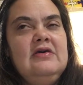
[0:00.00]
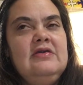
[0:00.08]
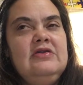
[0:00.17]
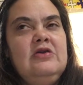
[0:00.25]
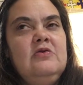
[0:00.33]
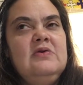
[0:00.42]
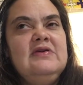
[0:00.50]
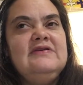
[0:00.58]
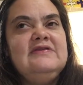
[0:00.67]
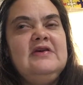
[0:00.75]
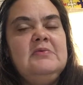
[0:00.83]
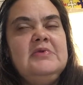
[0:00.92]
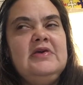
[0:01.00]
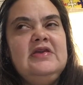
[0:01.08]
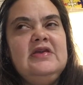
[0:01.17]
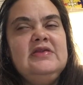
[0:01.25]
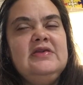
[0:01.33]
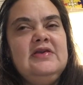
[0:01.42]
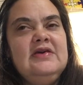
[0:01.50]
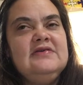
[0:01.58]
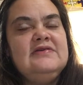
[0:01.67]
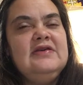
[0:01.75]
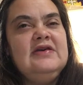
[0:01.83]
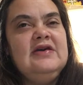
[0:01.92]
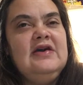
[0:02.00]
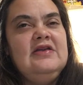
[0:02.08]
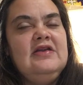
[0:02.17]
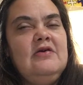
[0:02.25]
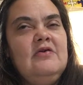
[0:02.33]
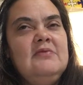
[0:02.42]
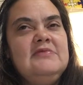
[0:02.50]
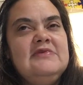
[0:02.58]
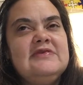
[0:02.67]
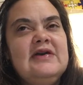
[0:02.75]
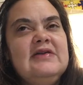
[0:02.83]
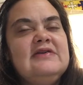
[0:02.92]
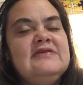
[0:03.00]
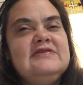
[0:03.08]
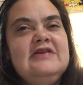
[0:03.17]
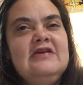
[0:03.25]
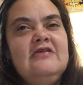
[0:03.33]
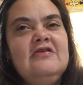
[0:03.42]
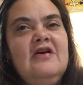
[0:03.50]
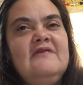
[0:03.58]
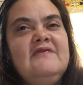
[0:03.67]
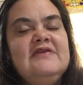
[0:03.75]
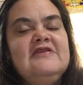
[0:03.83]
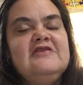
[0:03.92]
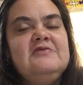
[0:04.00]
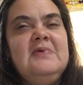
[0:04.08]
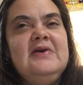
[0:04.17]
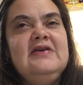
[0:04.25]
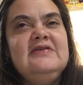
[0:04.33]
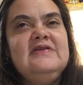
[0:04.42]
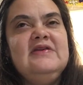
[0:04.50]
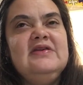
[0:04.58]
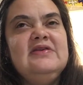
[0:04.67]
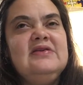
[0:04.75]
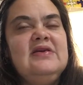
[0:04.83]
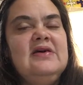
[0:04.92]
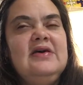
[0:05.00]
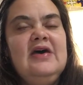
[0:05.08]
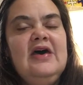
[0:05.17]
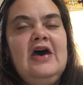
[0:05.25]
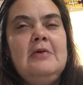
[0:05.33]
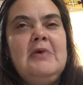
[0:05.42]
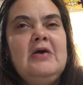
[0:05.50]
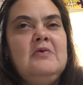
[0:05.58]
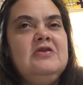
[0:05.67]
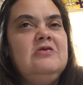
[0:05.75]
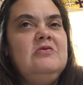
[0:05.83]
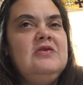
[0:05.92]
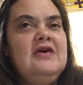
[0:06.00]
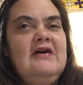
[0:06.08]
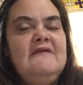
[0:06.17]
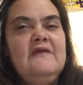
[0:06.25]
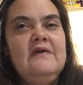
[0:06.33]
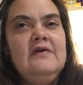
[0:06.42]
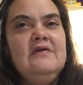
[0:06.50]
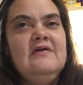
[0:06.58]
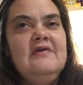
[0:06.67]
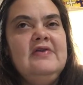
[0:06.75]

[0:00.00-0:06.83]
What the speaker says: doing something and the next thing I know I'm just kind of staring off into space, and I would do that for